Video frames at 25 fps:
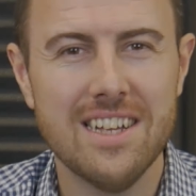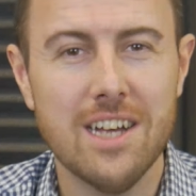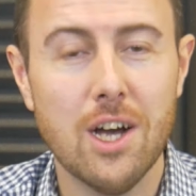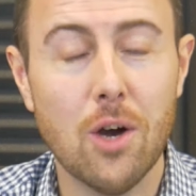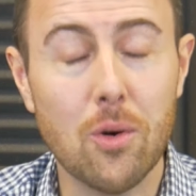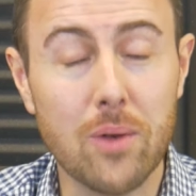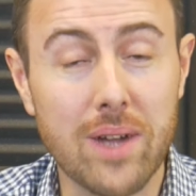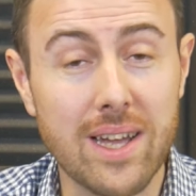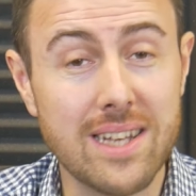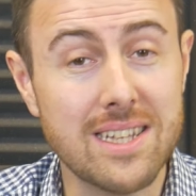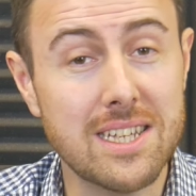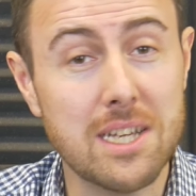
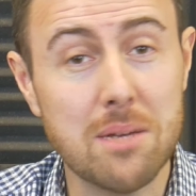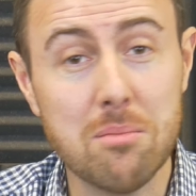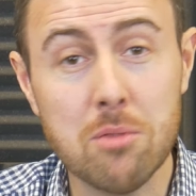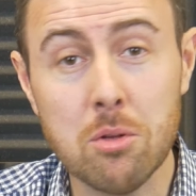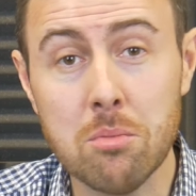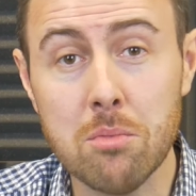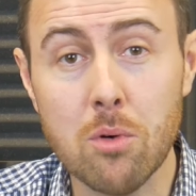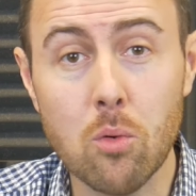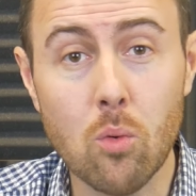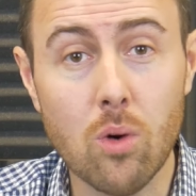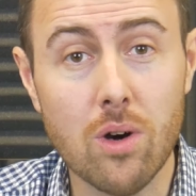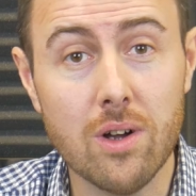Okay, tip
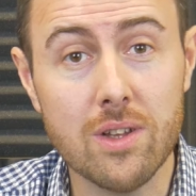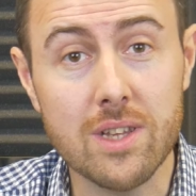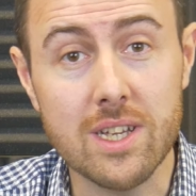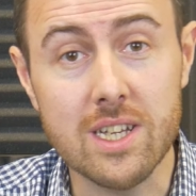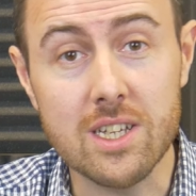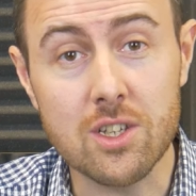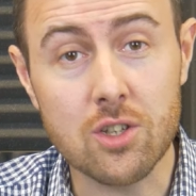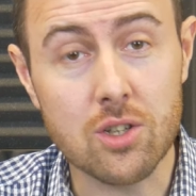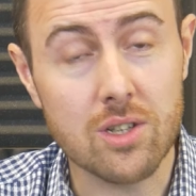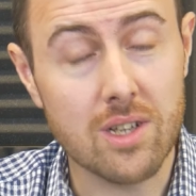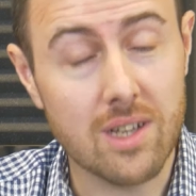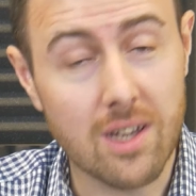number 1
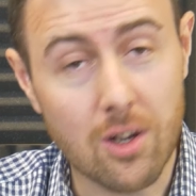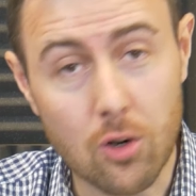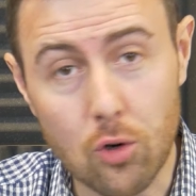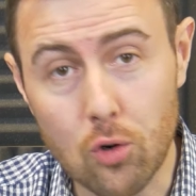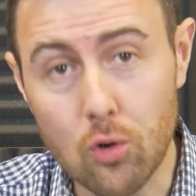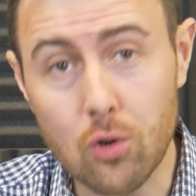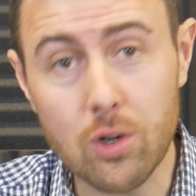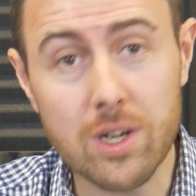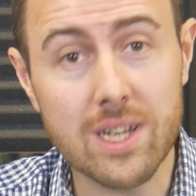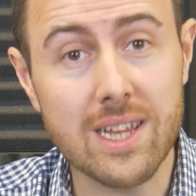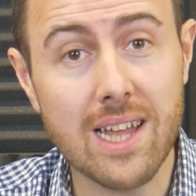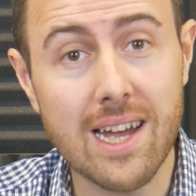is
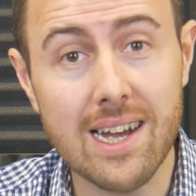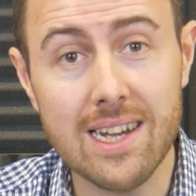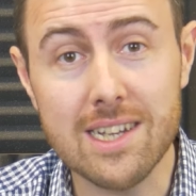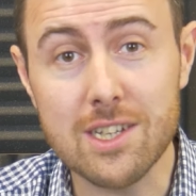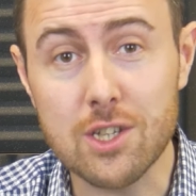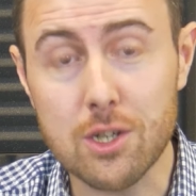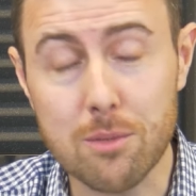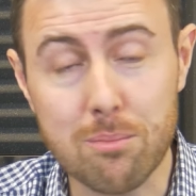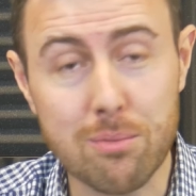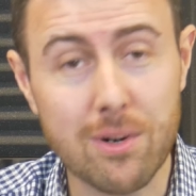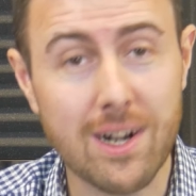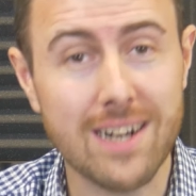
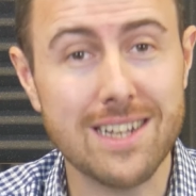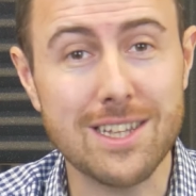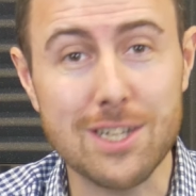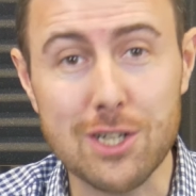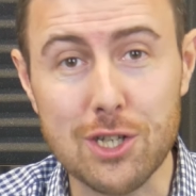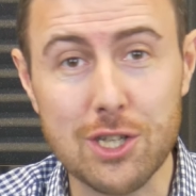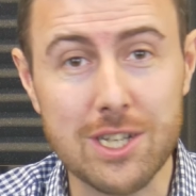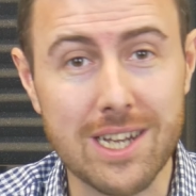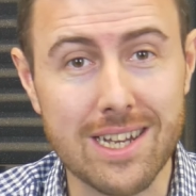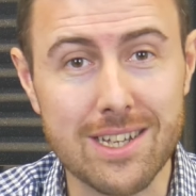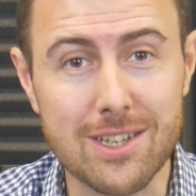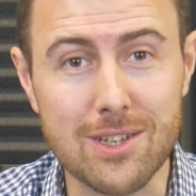organize a practice
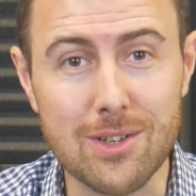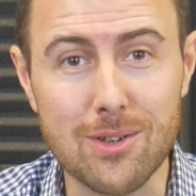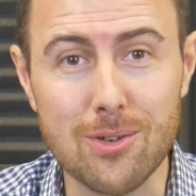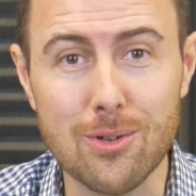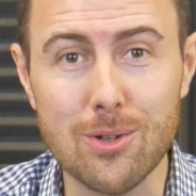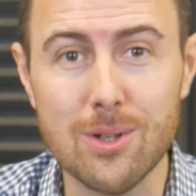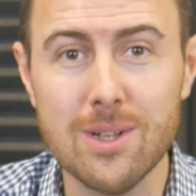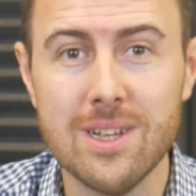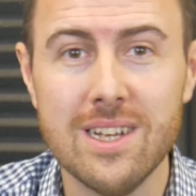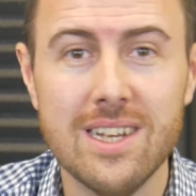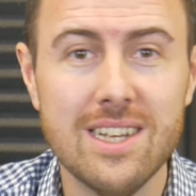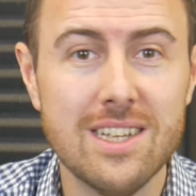
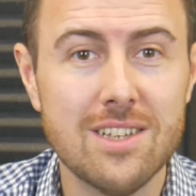schedule.